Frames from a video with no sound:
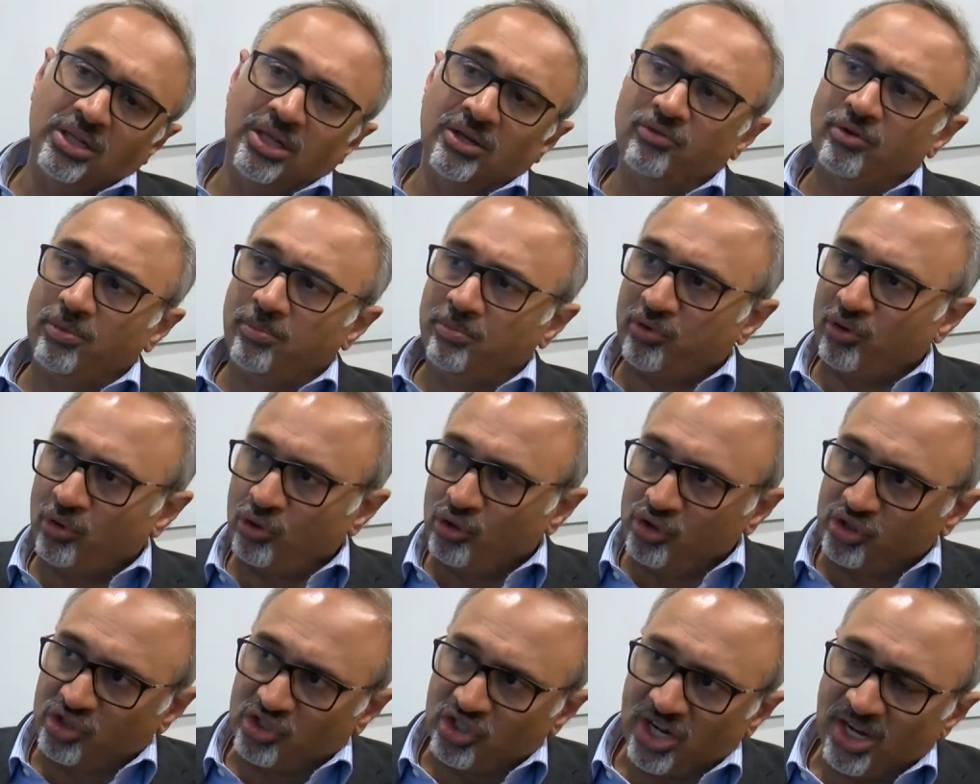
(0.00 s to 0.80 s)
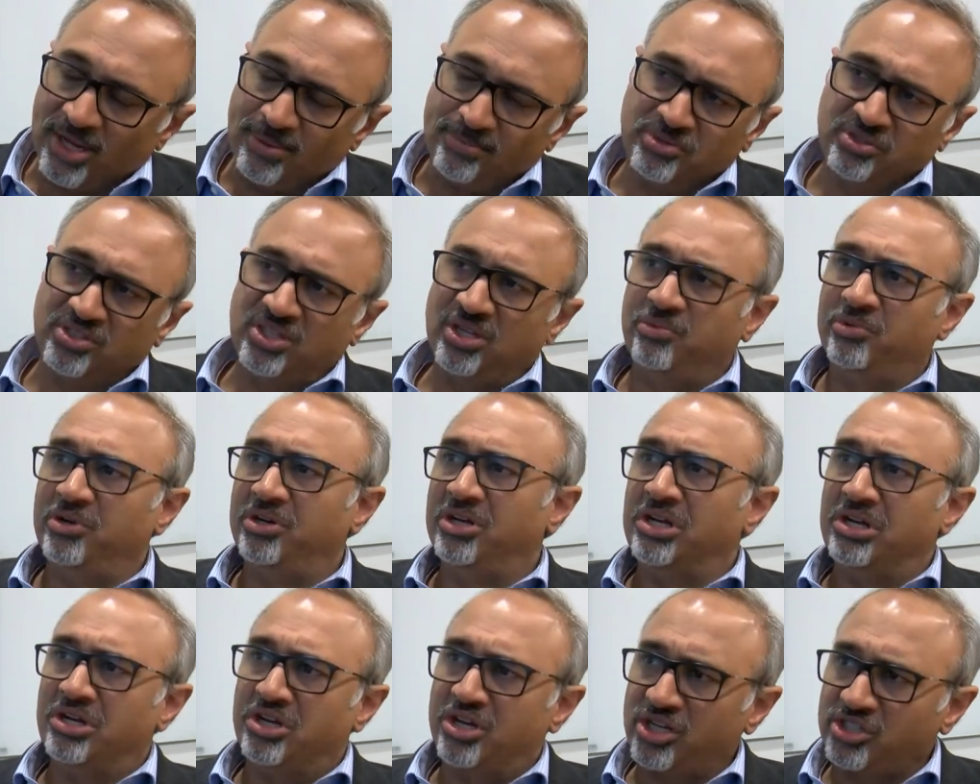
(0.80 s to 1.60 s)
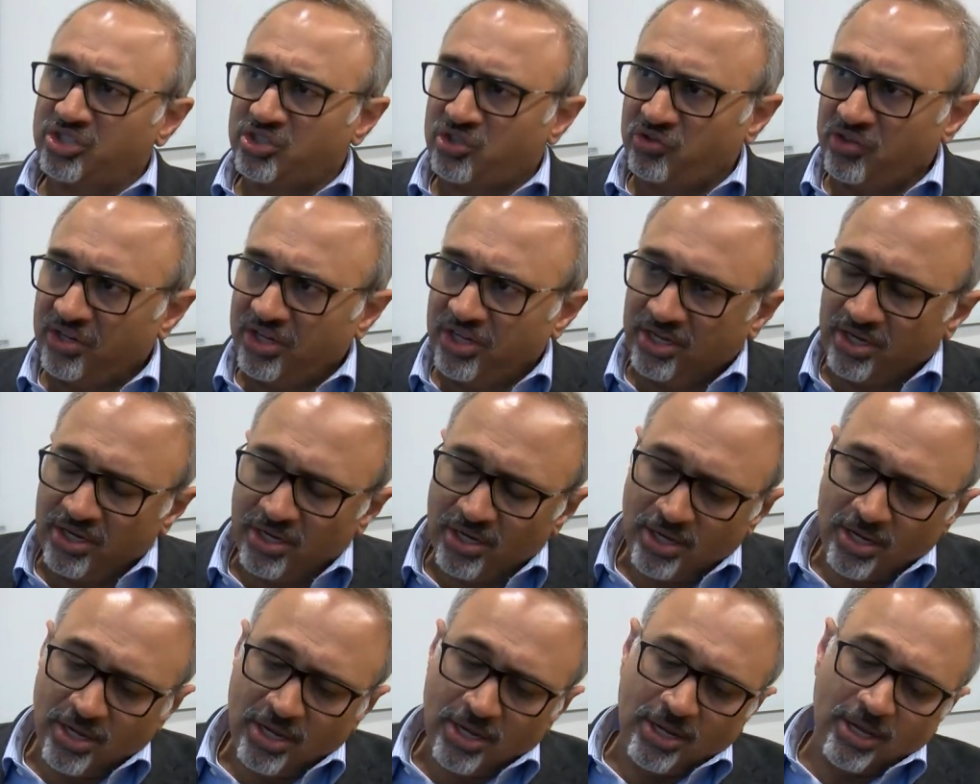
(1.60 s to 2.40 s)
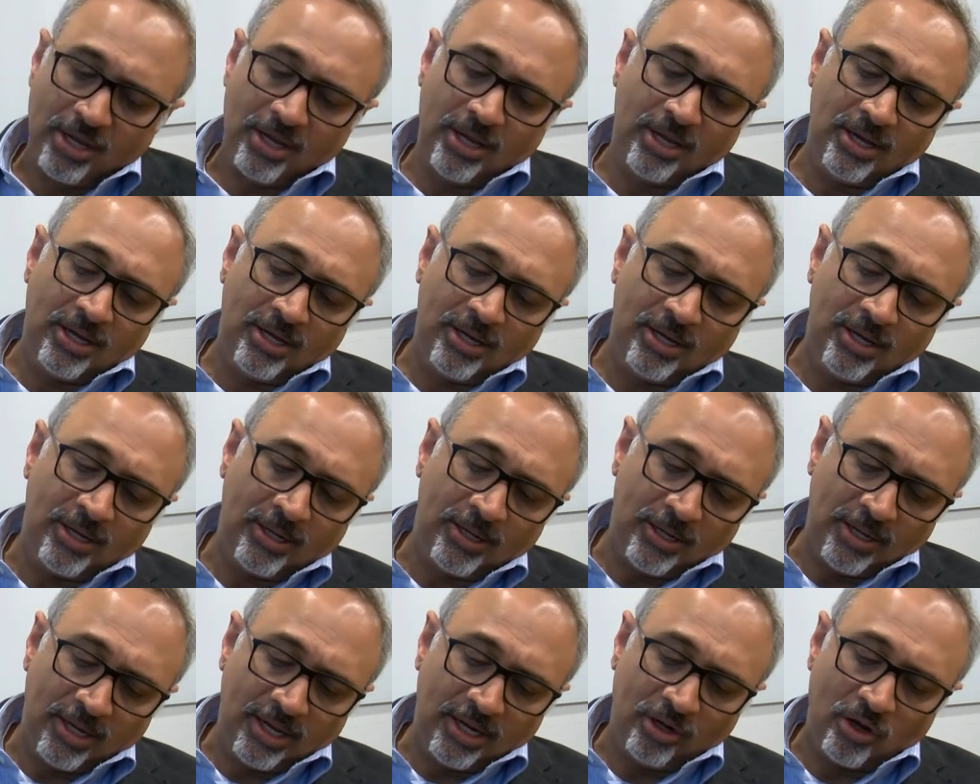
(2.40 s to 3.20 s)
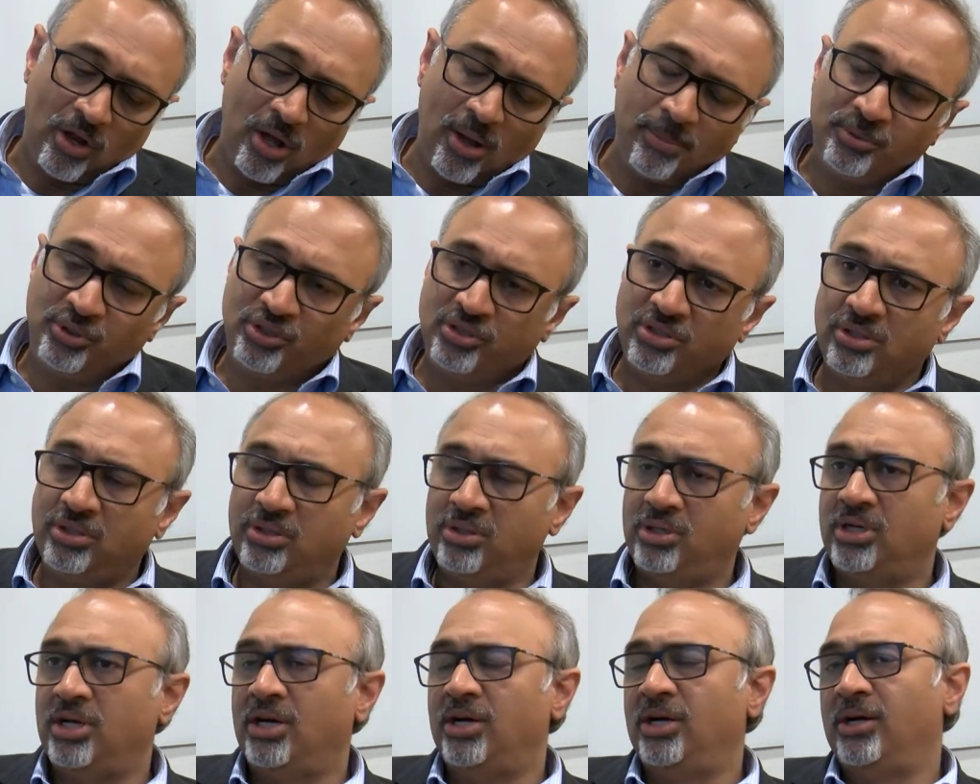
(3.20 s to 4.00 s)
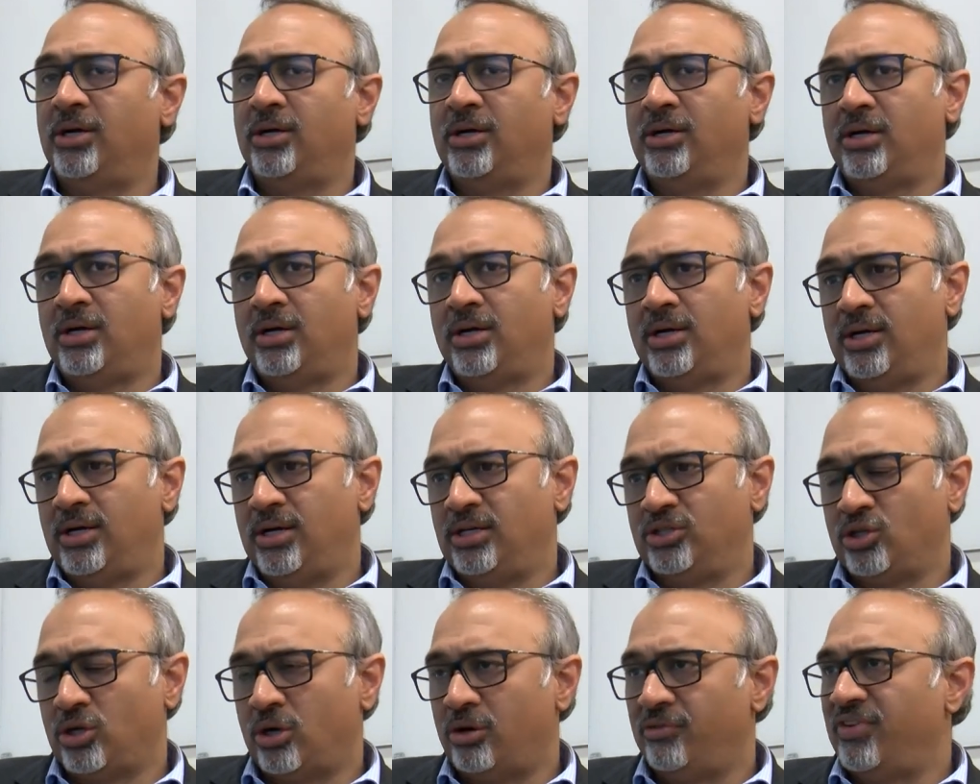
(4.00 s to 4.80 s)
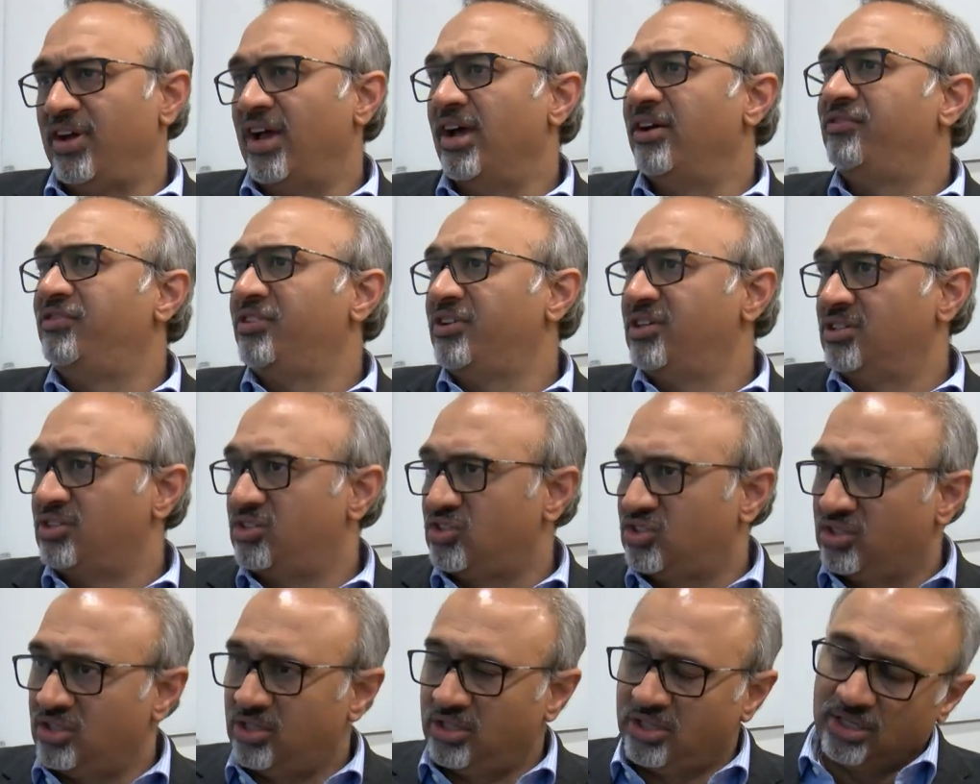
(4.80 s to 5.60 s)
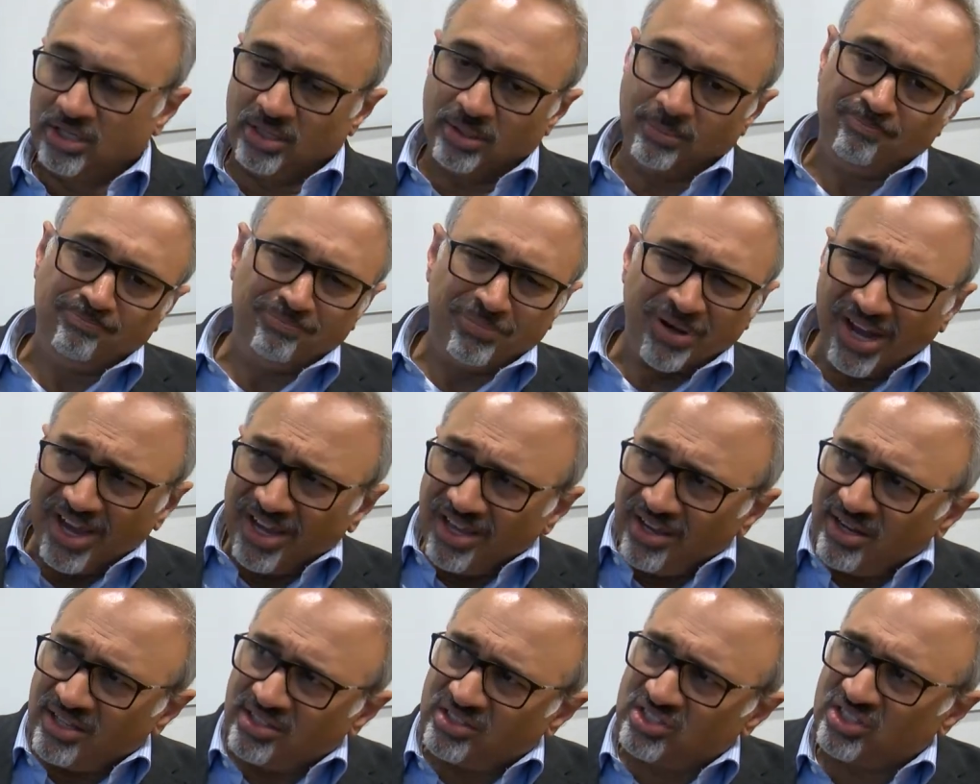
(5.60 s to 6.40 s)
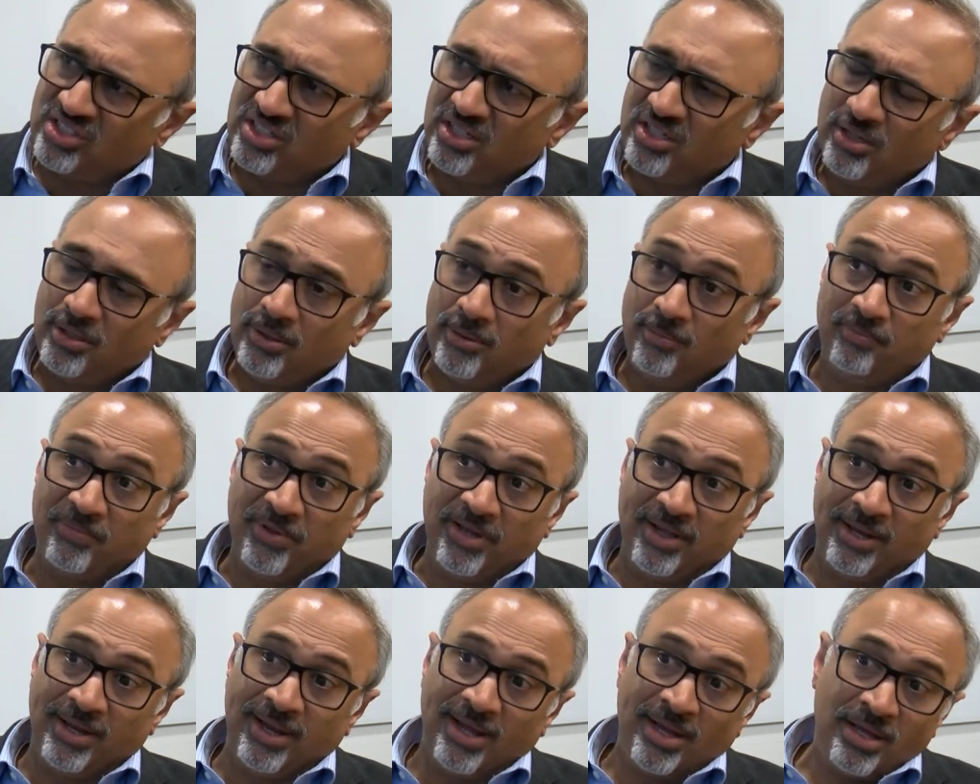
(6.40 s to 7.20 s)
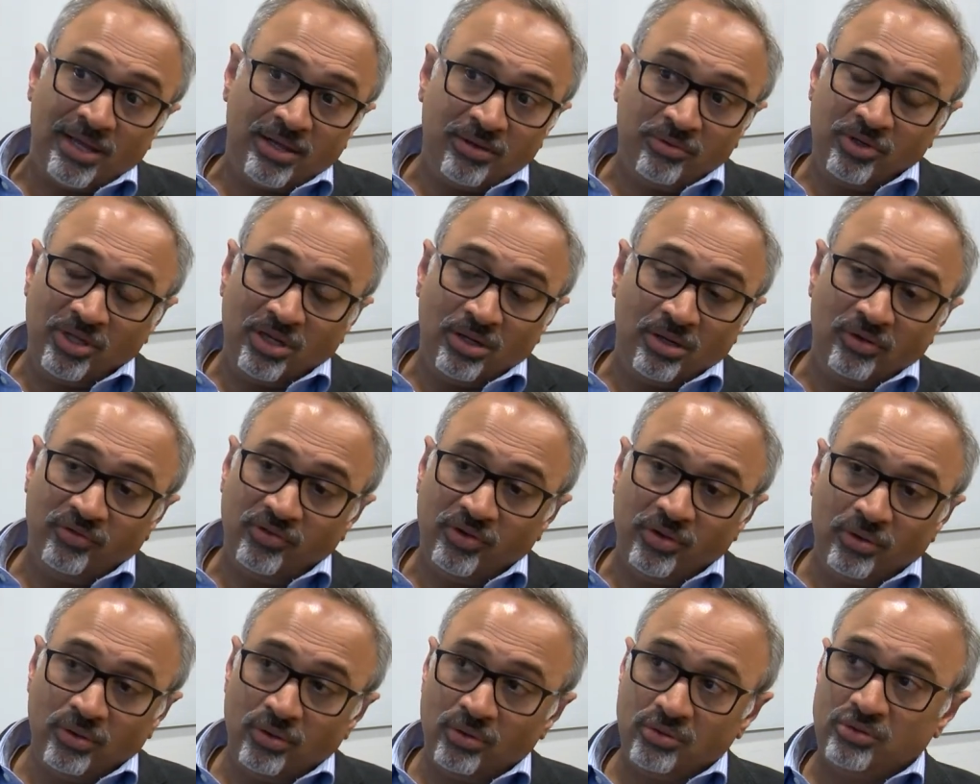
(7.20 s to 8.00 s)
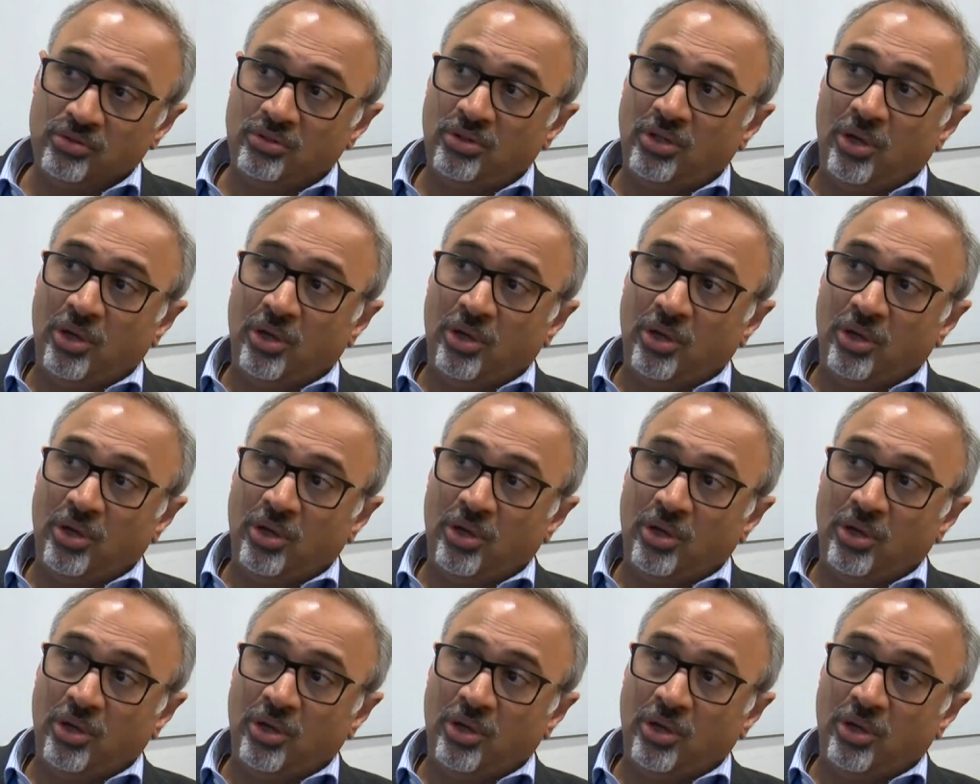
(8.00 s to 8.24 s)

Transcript: There were prototypes. There were industry adoption sort of efforts, pilots. And now, you know, if you go to a